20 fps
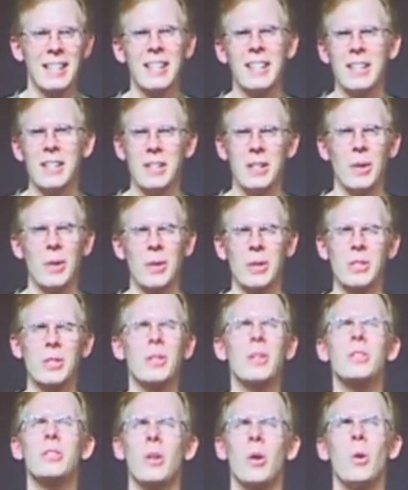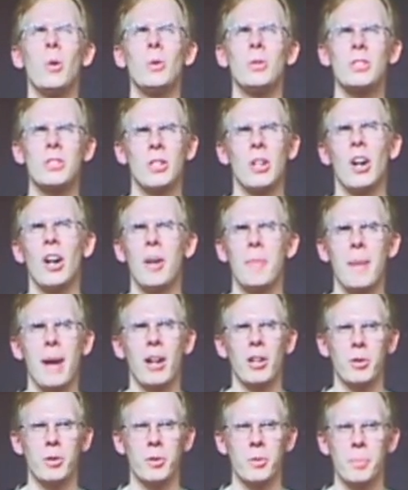There's the whole saw
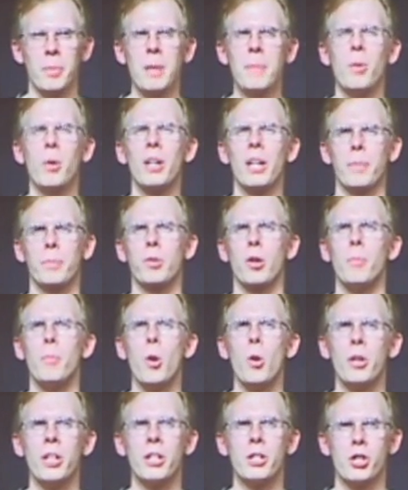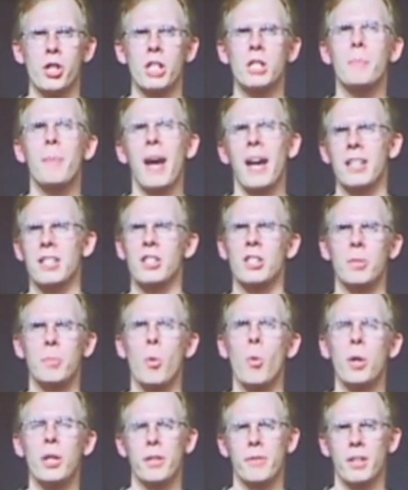about people getting promoted just past their
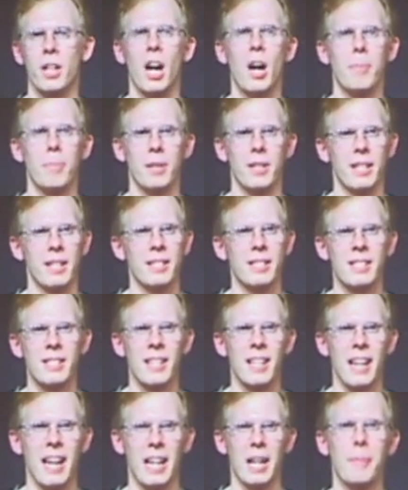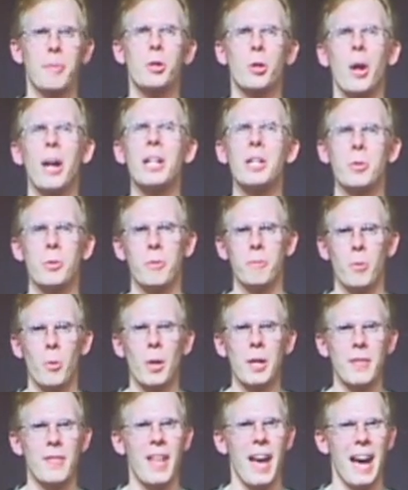point of competence, and I'm trying to avoid
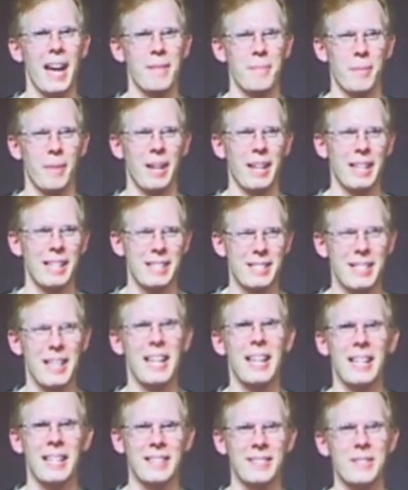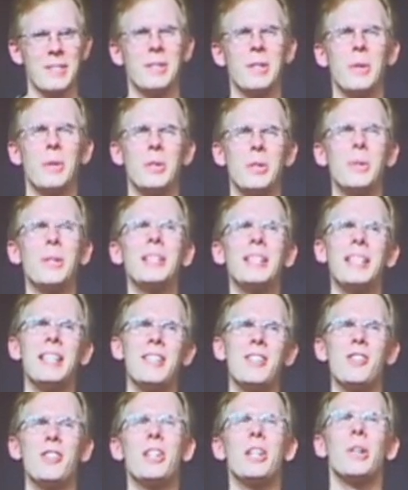that by staying, doing the
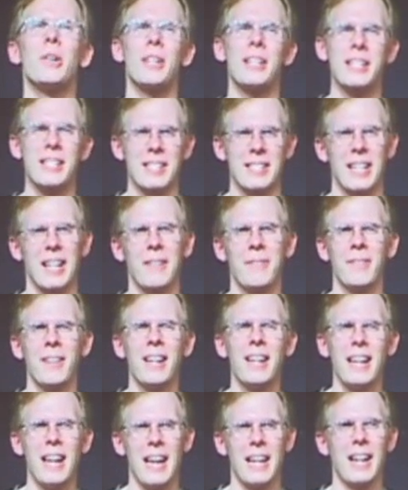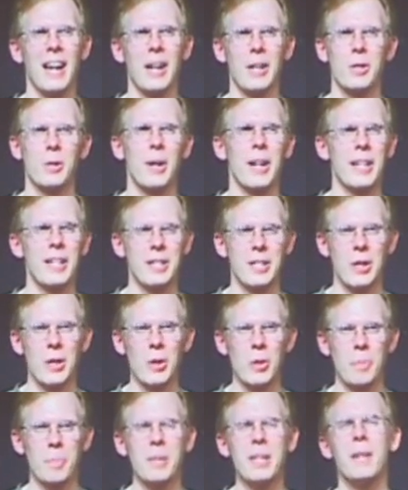engineering stuff, and not trying to
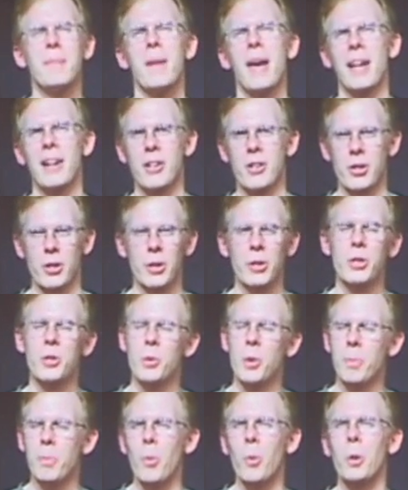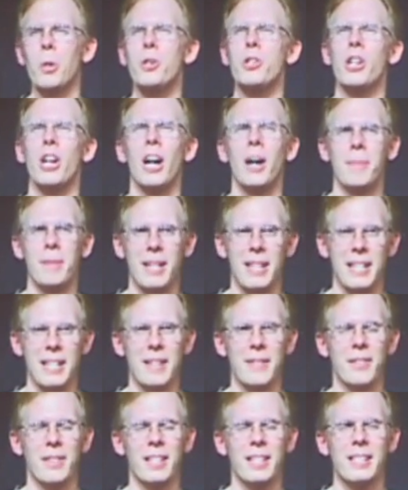go be a manager and do a poor job at any of
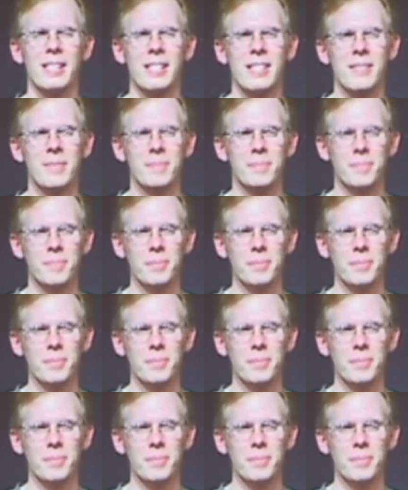this.